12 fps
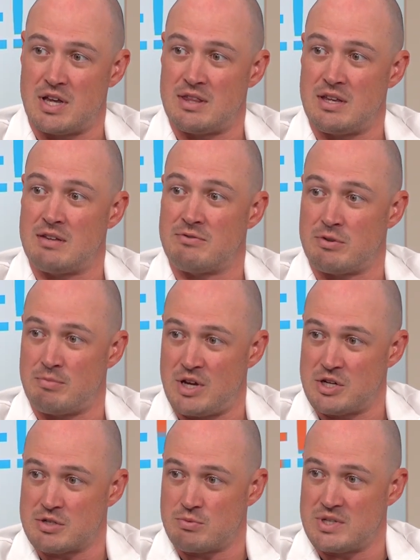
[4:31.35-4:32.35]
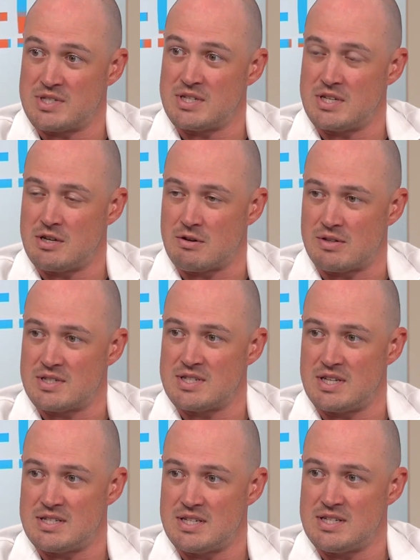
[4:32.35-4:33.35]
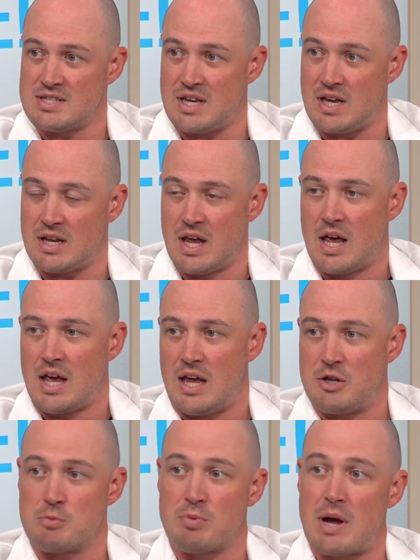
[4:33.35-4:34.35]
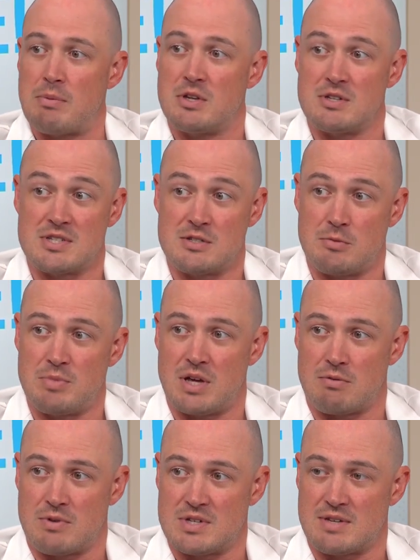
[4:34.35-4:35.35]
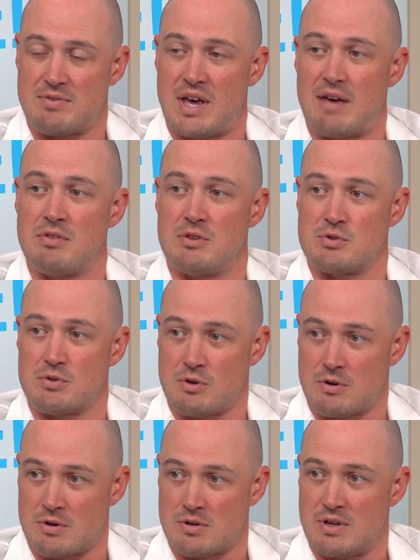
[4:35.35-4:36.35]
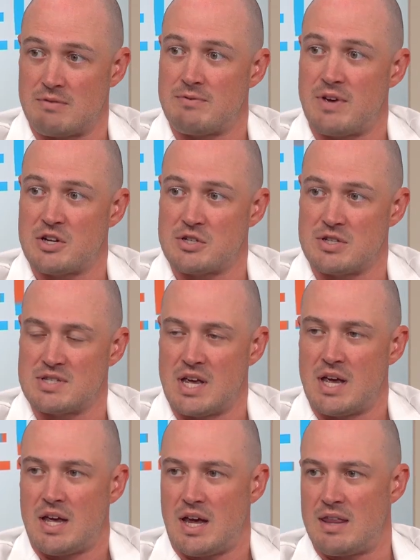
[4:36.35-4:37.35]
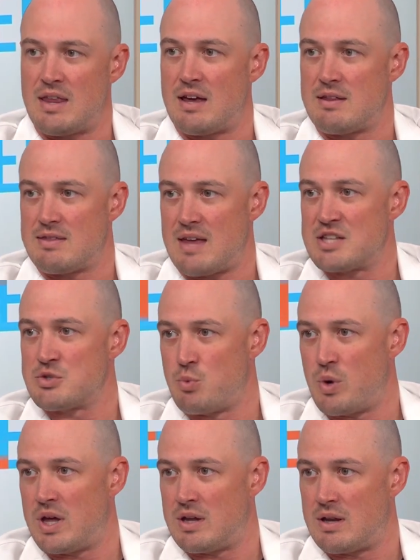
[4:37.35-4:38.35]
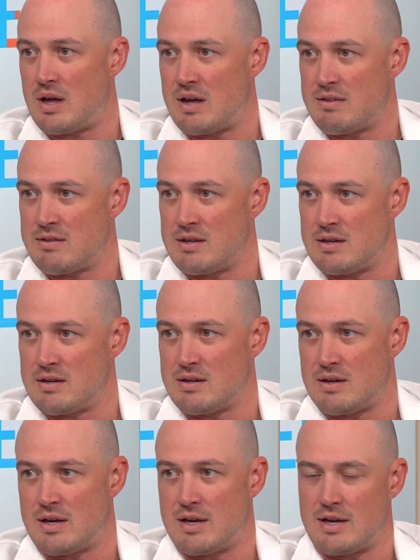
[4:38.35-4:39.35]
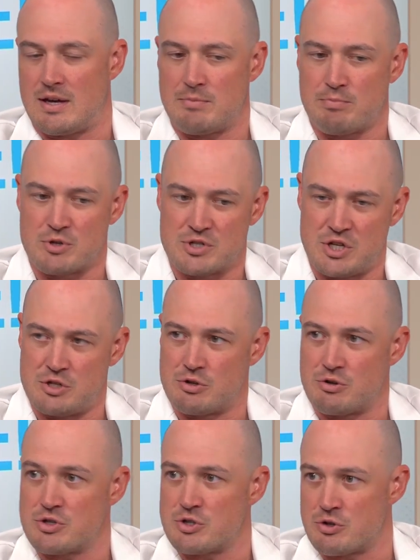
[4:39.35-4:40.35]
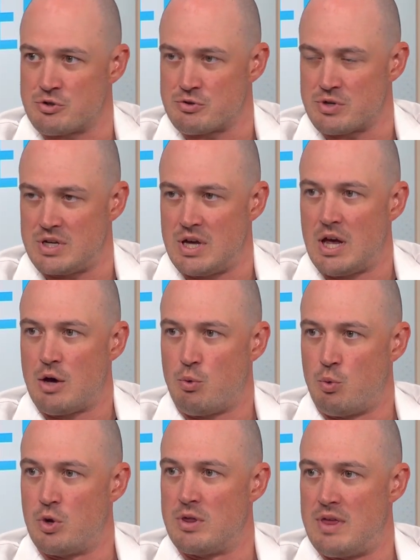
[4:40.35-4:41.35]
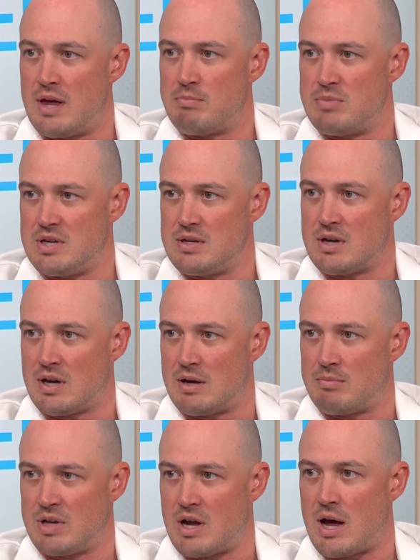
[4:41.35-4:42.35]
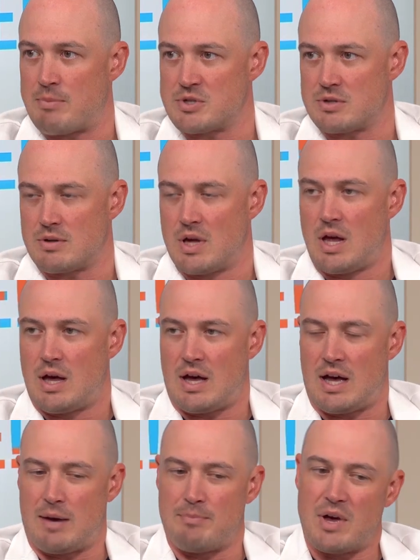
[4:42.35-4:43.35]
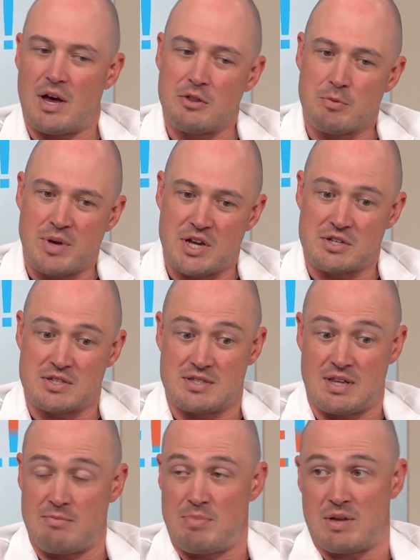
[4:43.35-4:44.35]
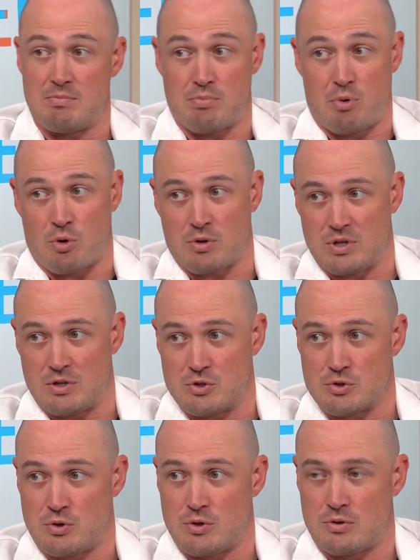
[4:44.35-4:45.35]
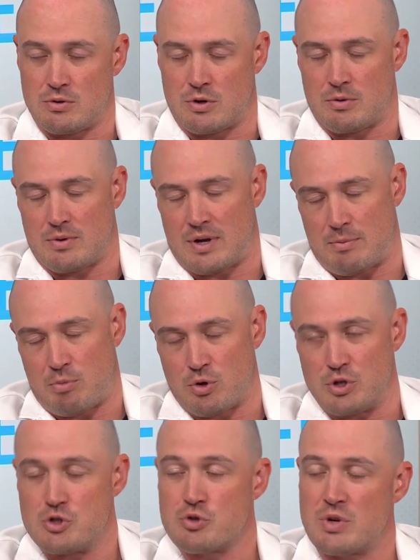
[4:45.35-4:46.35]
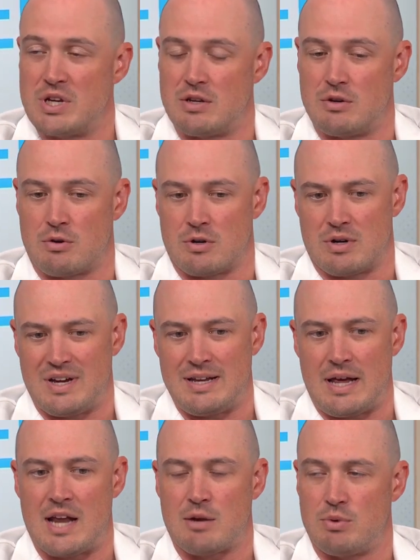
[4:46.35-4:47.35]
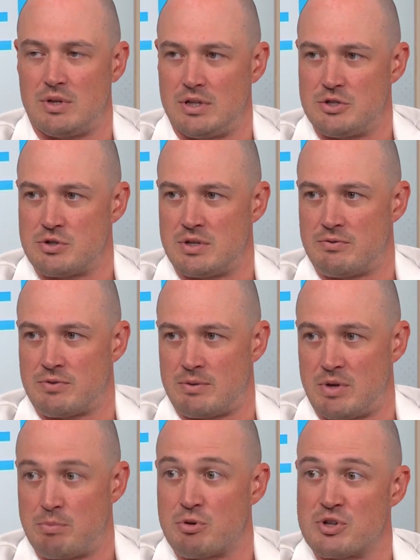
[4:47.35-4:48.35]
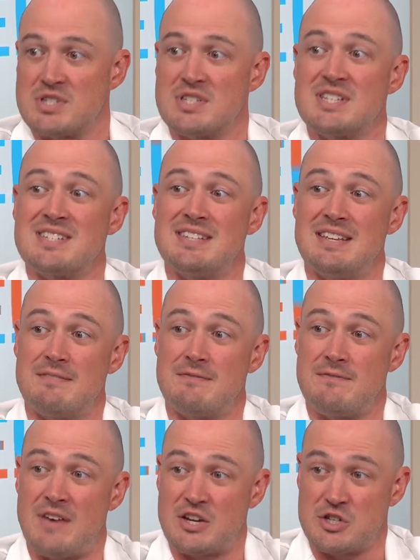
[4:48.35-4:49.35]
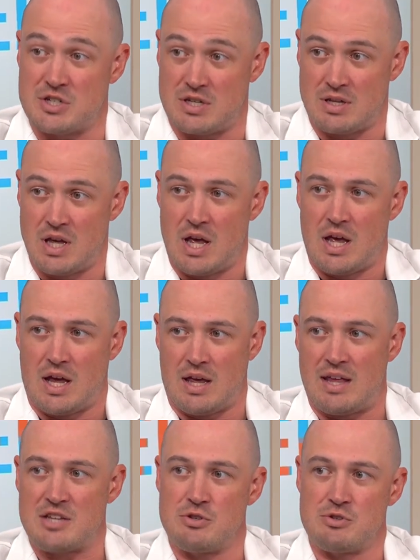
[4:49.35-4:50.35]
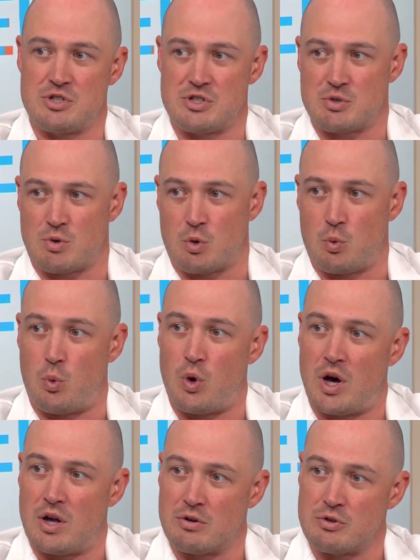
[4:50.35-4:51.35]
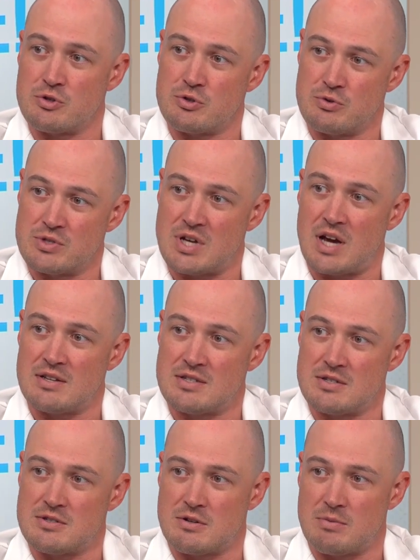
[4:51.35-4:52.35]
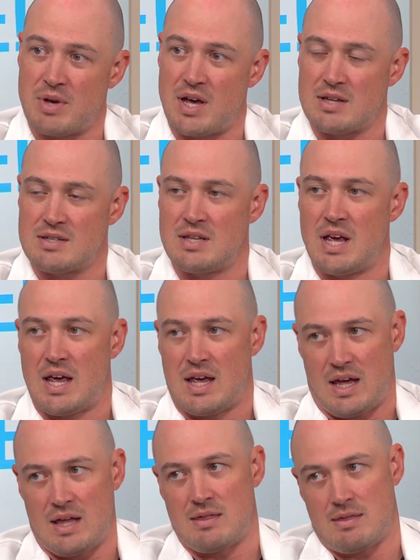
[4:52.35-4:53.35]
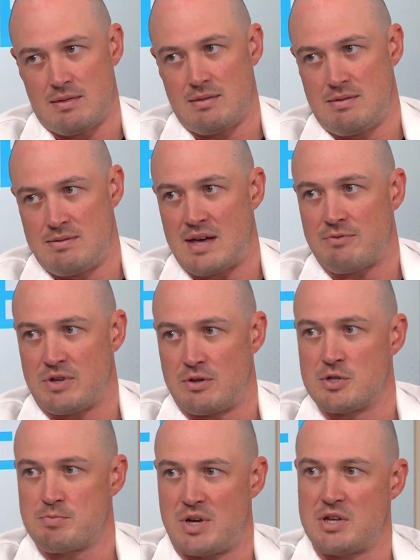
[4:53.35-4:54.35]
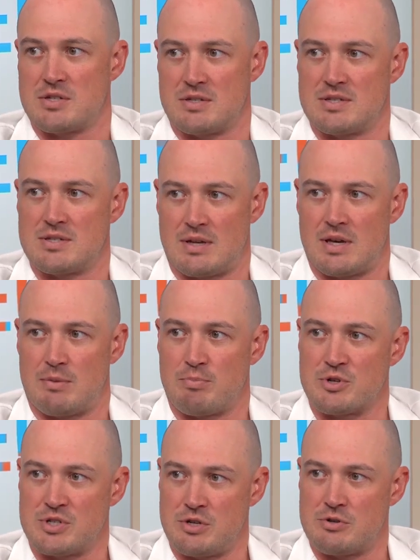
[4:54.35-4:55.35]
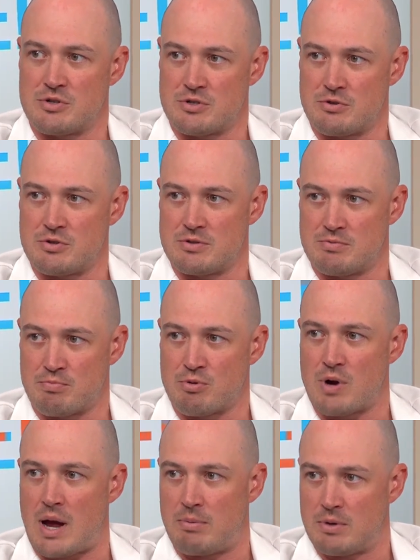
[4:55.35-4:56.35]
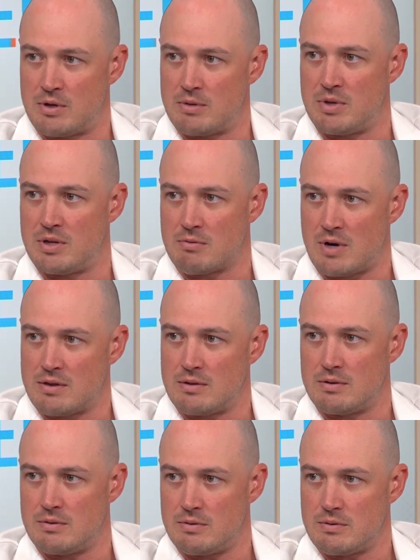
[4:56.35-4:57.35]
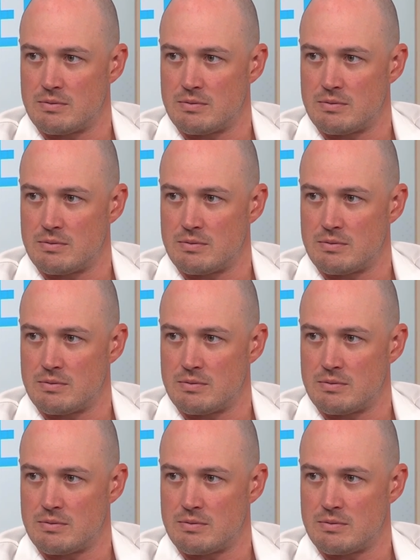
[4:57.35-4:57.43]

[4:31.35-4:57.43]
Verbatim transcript: and the inflammation we see here on the CT scan. And you're probably going to still be at risk of having those recurrent infections. And that, that's when I think uh, a procedure or surgery would then become an option. Um, other patients, they've been poorly controlled or uh, poorly treated or inadequately treated from a persistent infection. And that's usually just where one or two sinuses are impacted. And definitely in those patients, uh, procedure or surgery is probably going to be the right thing to do.